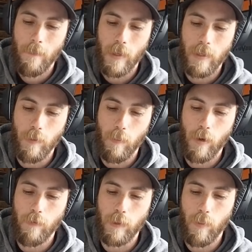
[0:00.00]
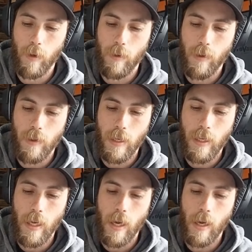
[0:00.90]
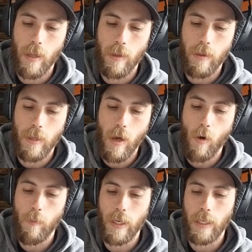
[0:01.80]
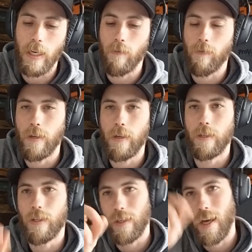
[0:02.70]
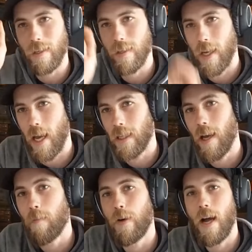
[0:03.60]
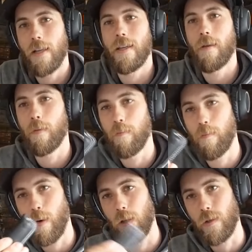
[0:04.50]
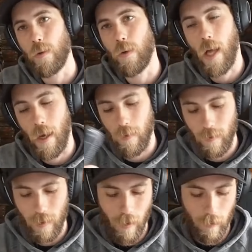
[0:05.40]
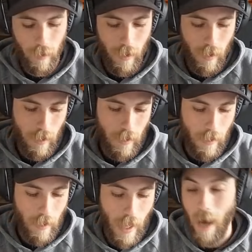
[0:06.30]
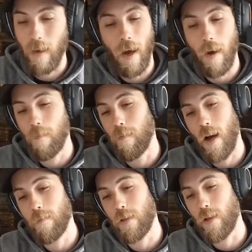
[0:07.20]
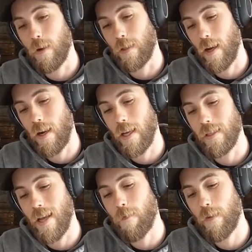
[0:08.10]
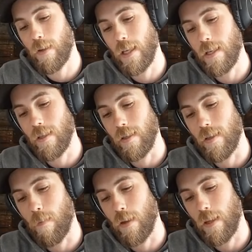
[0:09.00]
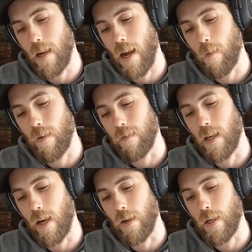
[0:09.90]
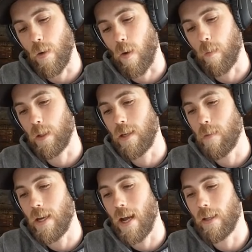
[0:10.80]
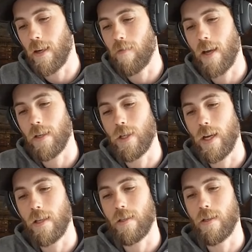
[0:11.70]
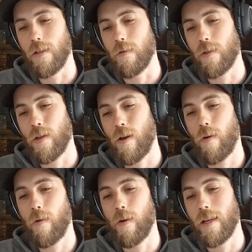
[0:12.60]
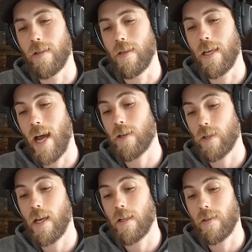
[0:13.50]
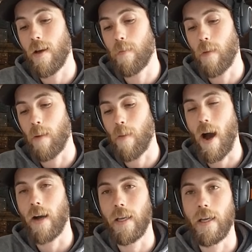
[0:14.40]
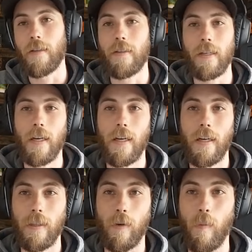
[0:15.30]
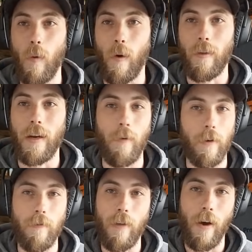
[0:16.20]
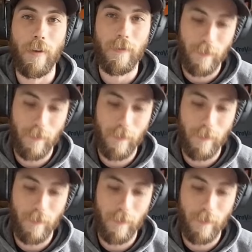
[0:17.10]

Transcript: it's the perfect berth at the uh, the opening here for you to just kind of snag that pry tip and pull the tool out. So yeah, I'm I'm stoked on it. Definitely isn't something that I would have carried normally, but now that I've had a chance to do so, it it actually ends up in my pocket uh, a little more than I would have thought.